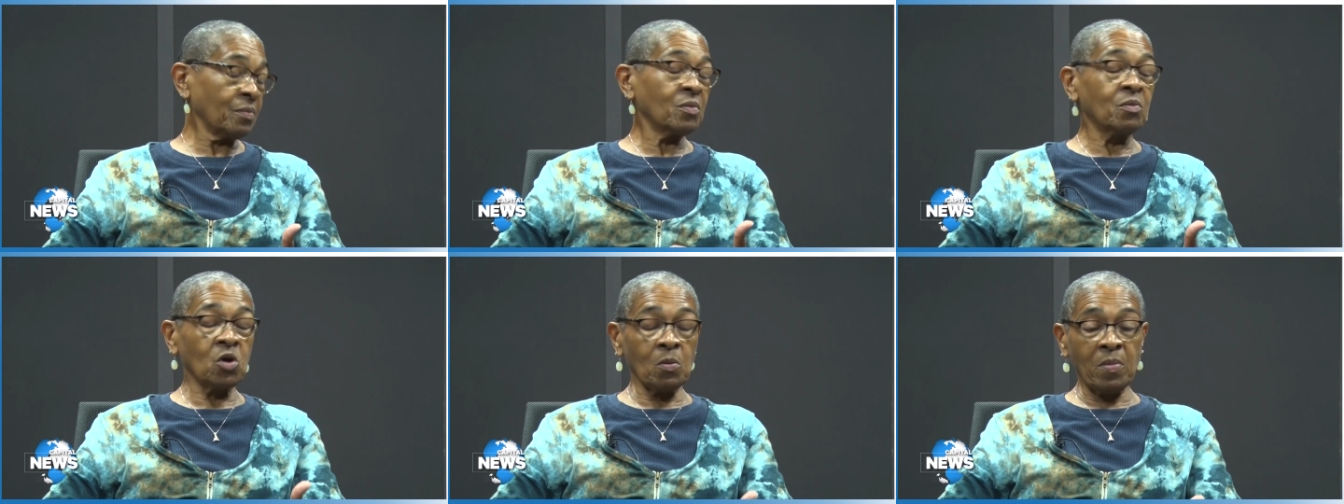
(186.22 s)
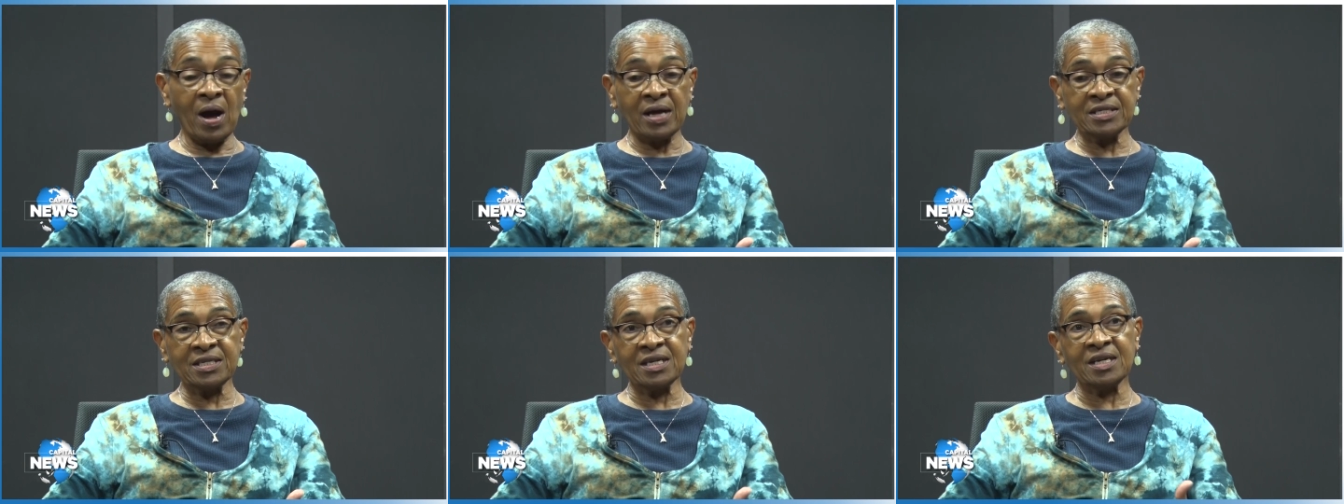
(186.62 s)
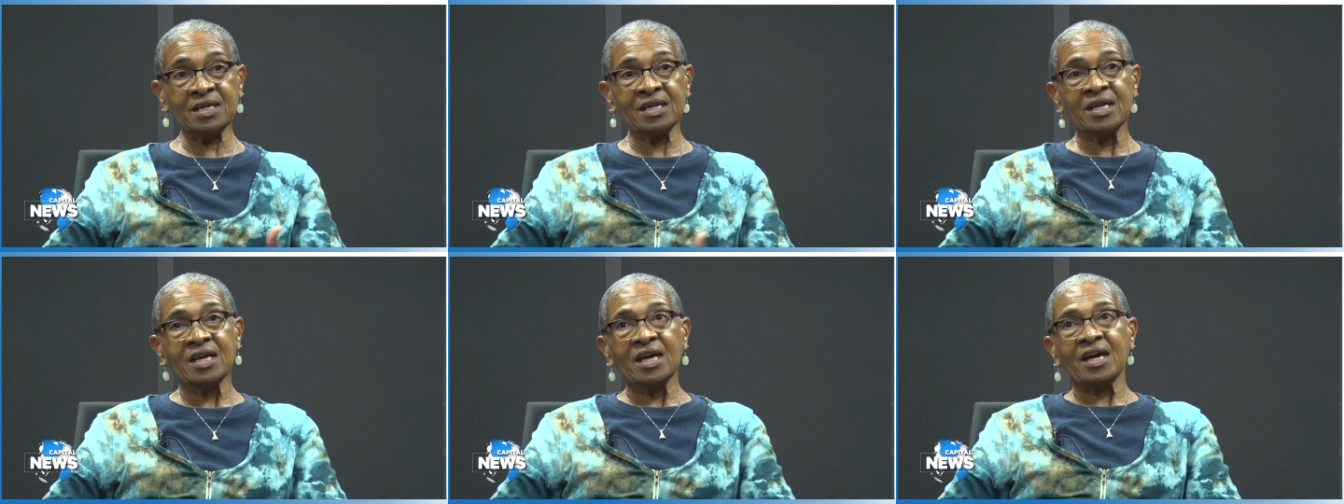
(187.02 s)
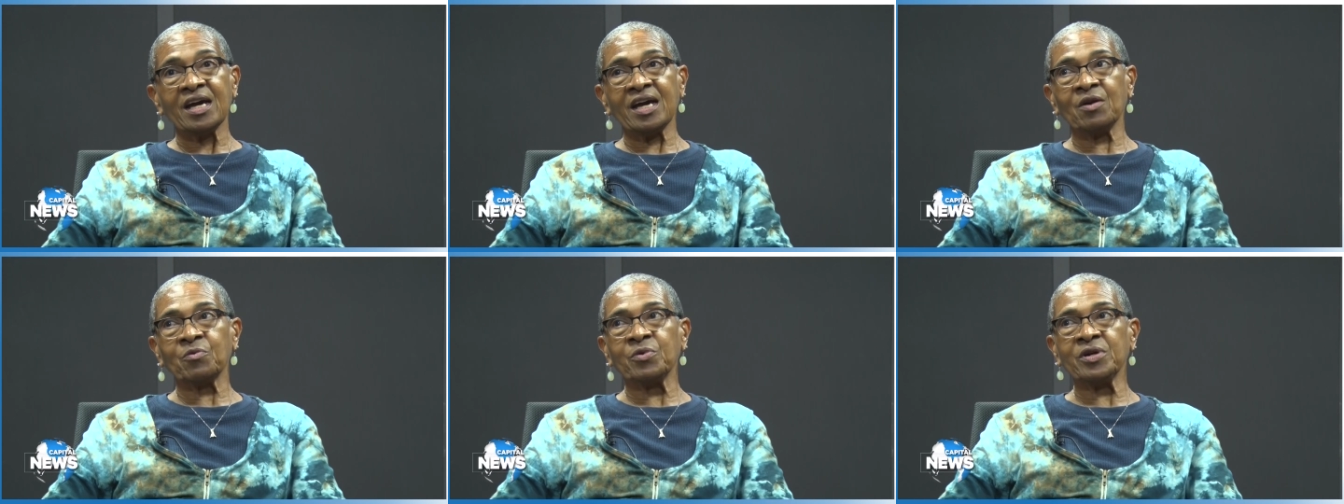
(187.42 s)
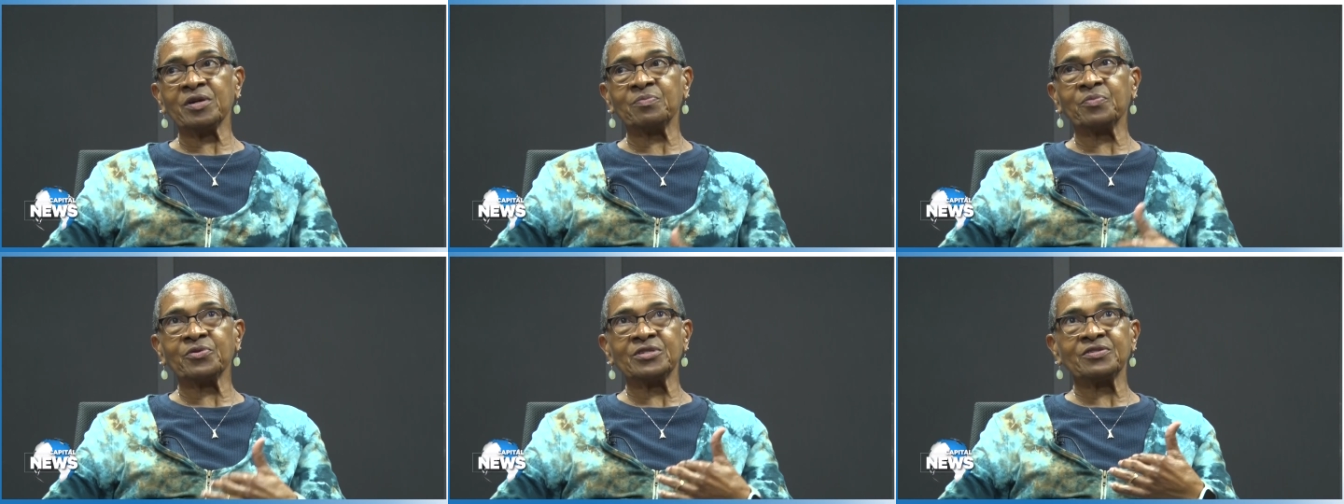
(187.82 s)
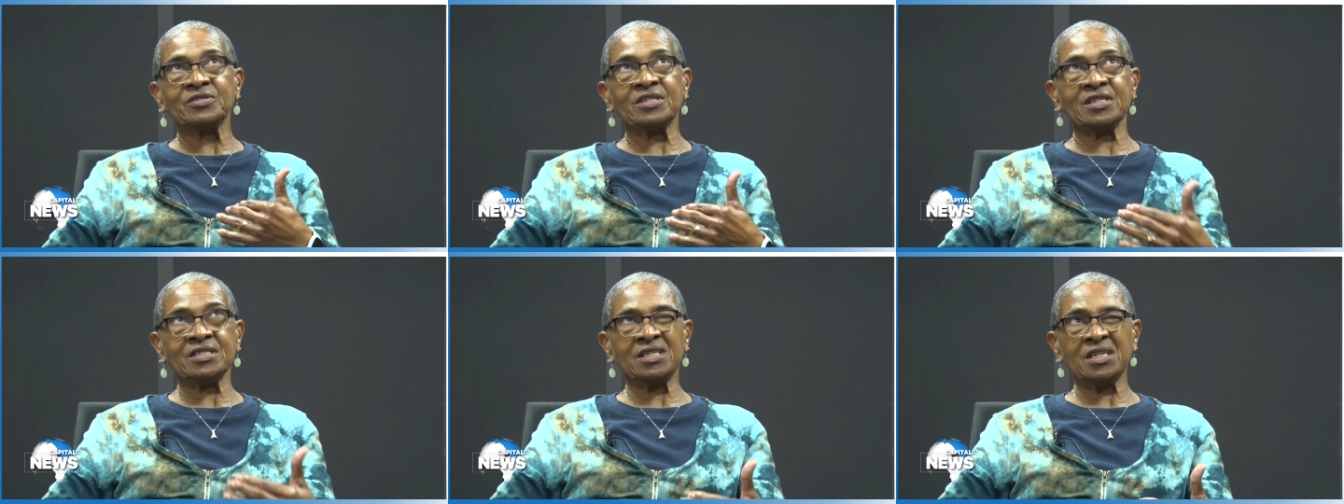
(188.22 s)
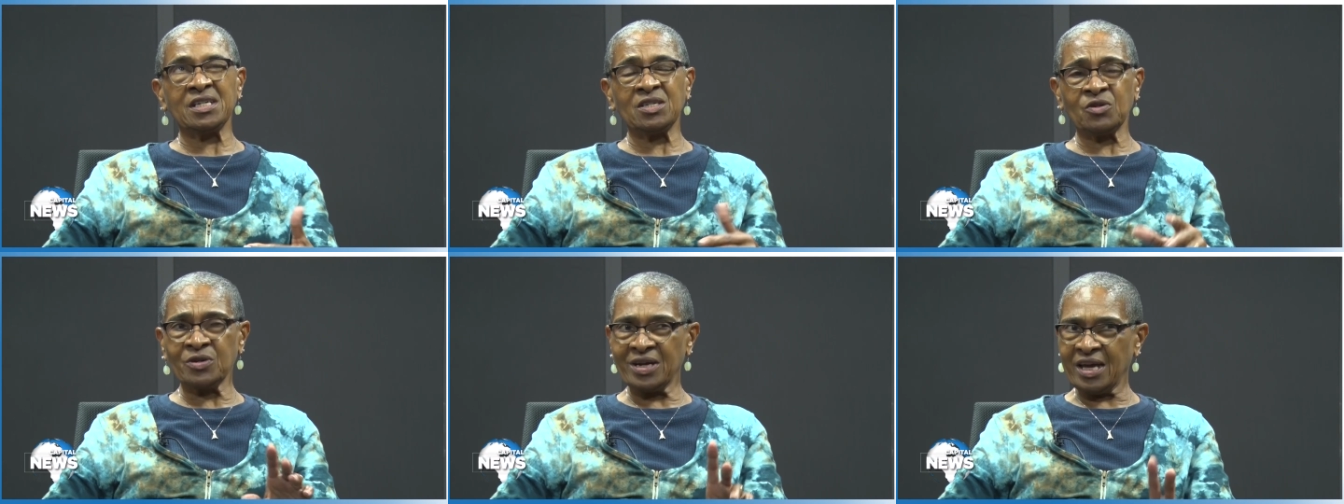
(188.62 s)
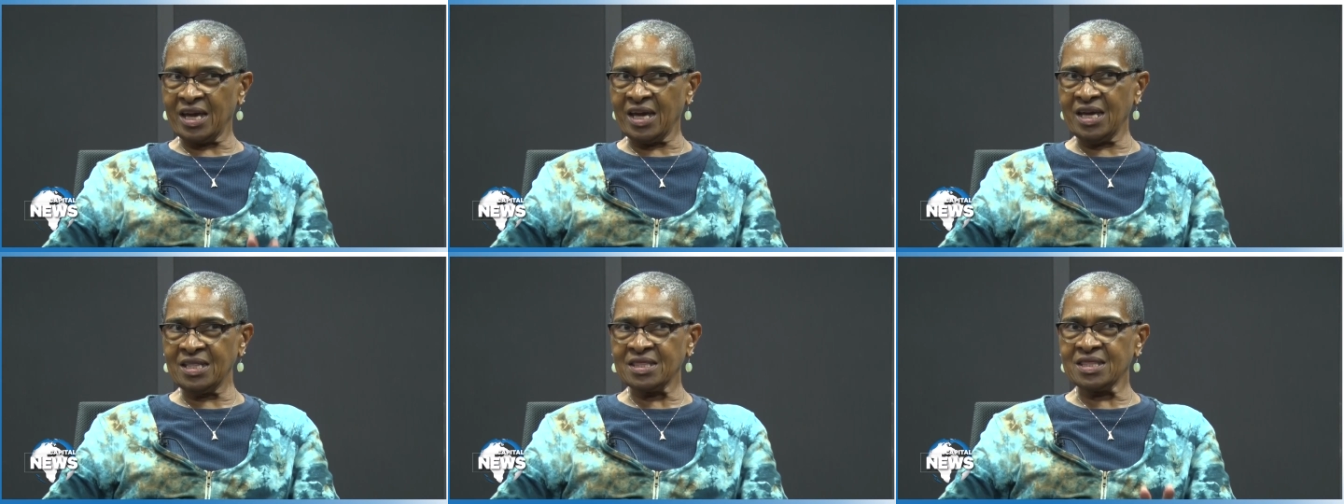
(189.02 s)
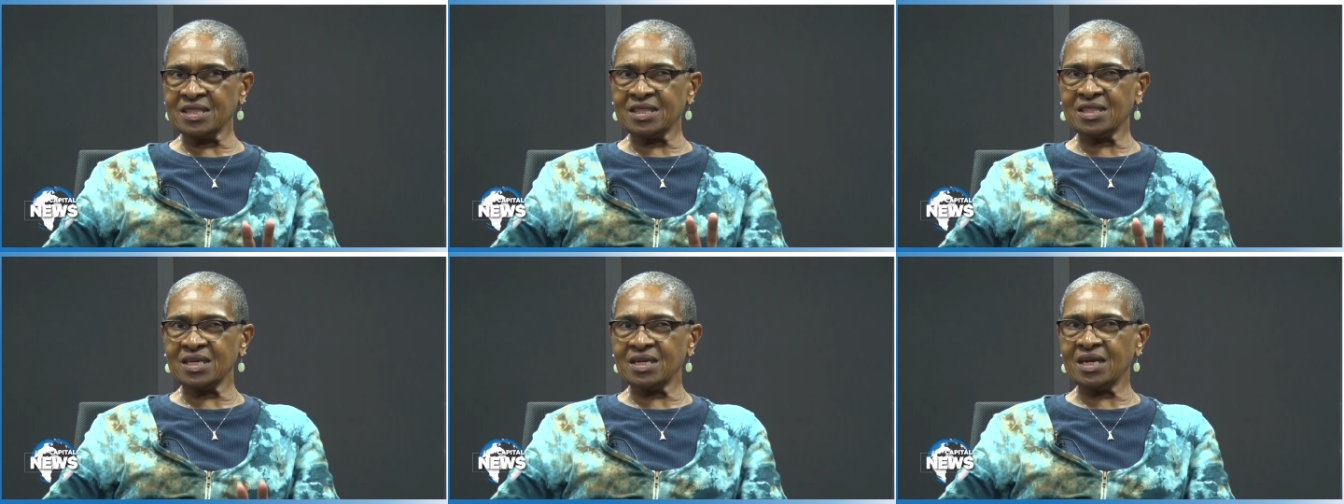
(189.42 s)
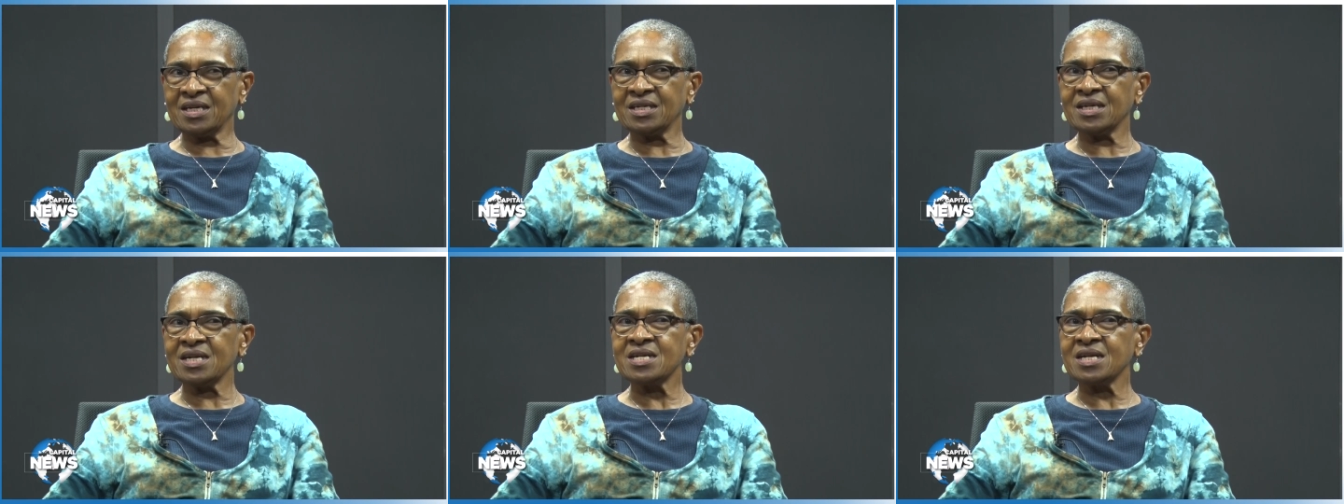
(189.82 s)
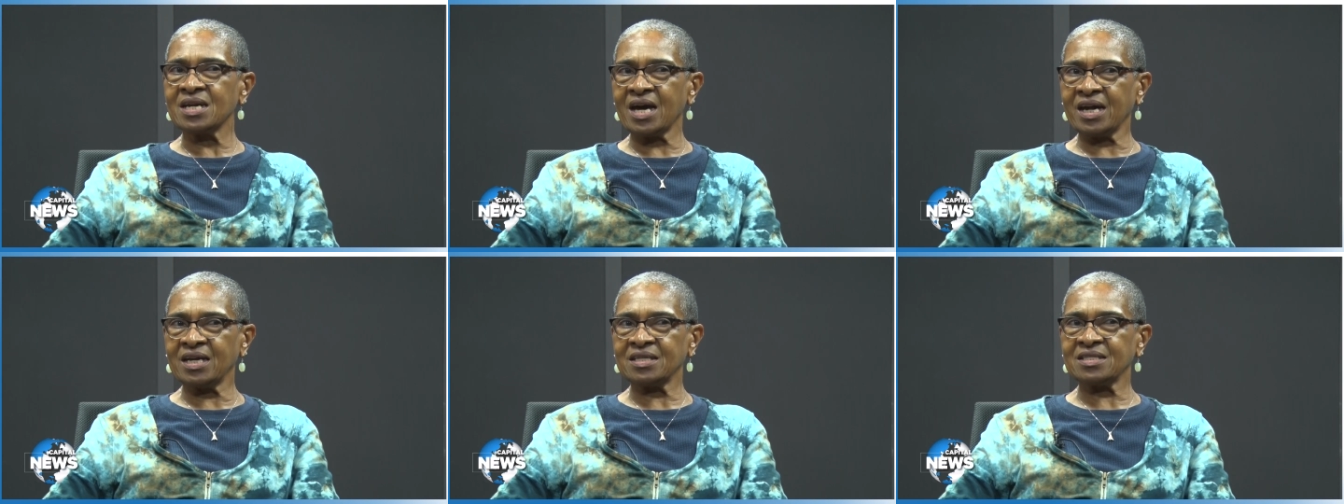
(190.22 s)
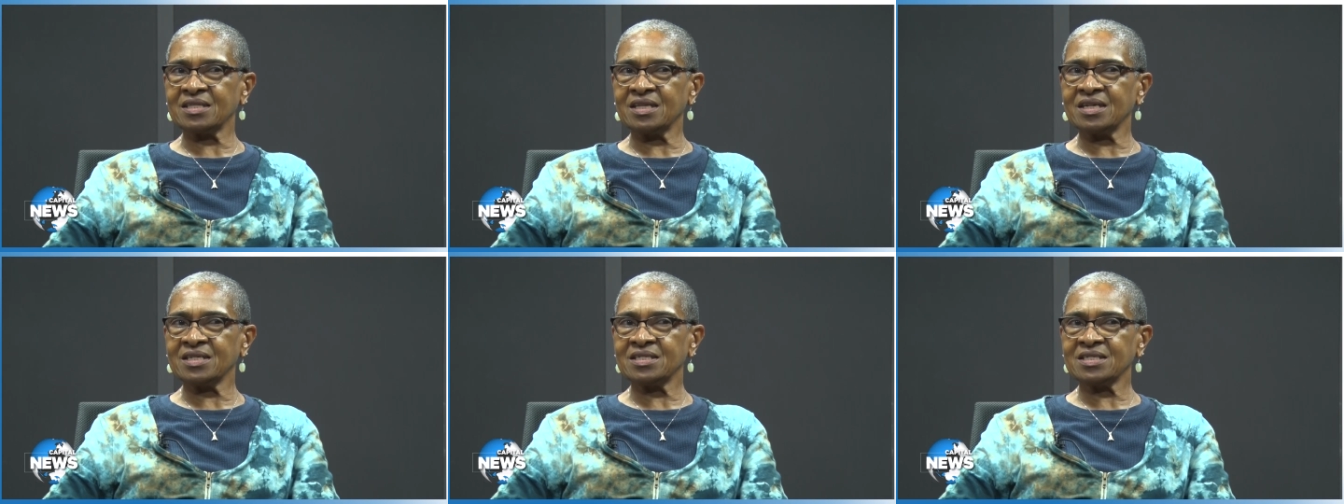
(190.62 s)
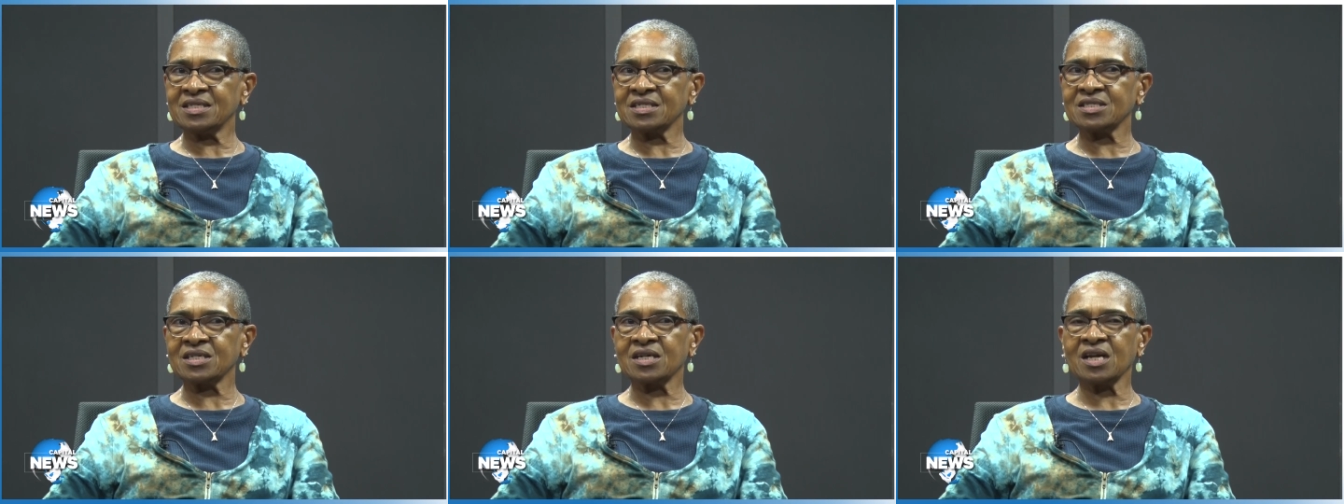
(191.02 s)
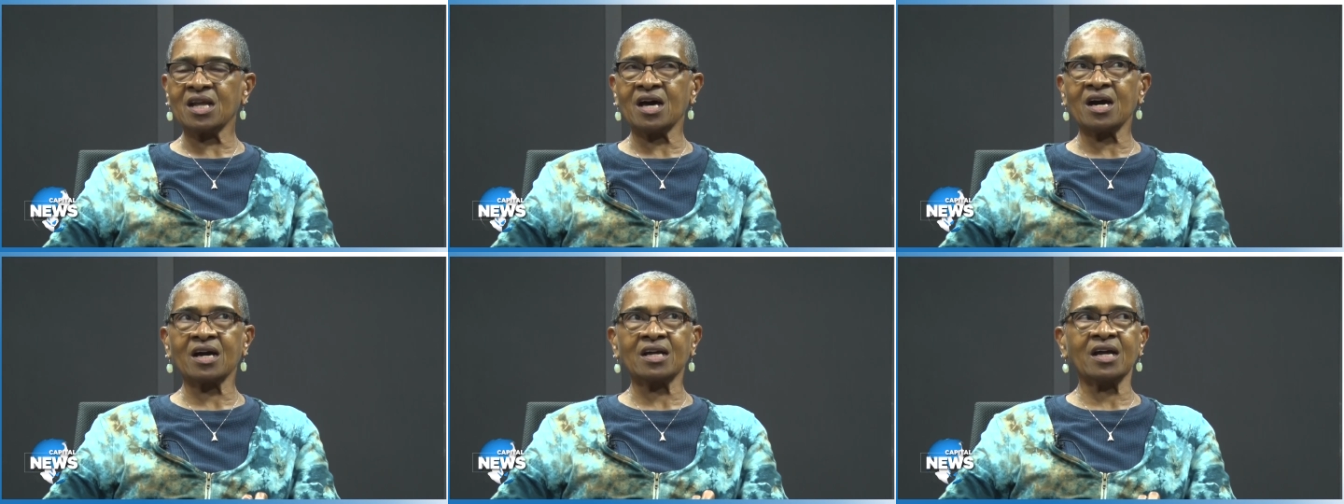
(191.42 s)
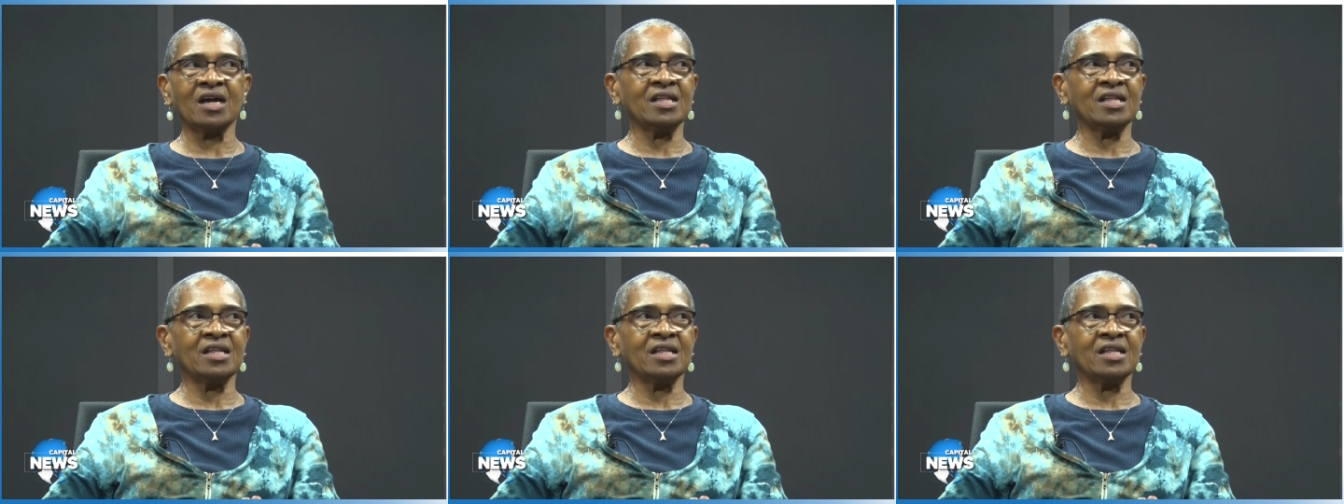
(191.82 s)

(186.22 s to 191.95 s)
Mombasa, and we're presenting on the 8th and the 9th at 6 o'clock,